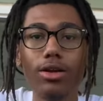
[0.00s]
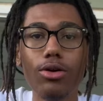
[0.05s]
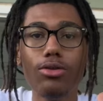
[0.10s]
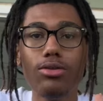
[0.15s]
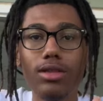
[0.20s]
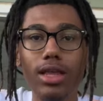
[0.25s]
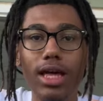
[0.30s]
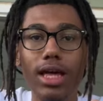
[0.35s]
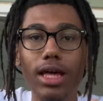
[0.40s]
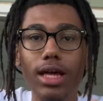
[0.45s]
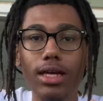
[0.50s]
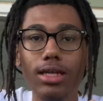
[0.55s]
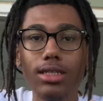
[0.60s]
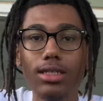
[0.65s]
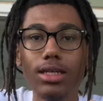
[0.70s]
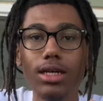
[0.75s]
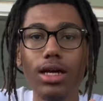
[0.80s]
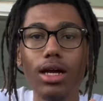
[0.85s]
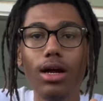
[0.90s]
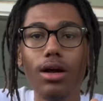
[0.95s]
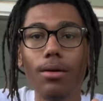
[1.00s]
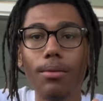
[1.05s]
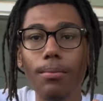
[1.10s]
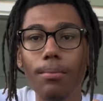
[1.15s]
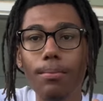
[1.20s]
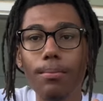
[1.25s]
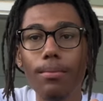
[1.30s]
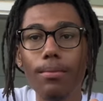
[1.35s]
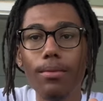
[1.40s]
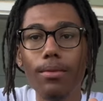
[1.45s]
new things.
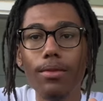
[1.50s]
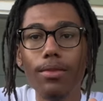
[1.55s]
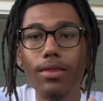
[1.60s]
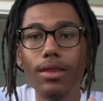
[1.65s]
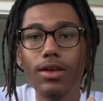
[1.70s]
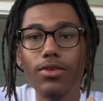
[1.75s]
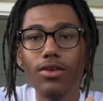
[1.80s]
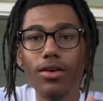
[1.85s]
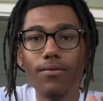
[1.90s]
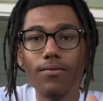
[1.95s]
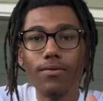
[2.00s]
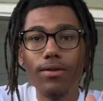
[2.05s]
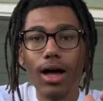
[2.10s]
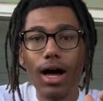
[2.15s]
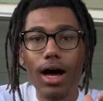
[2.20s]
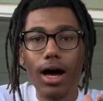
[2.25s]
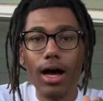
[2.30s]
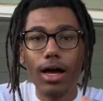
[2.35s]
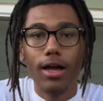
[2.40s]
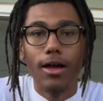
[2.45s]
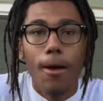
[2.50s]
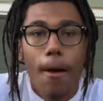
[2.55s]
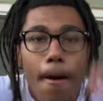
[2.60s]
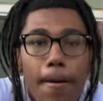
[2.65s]
There's a fly.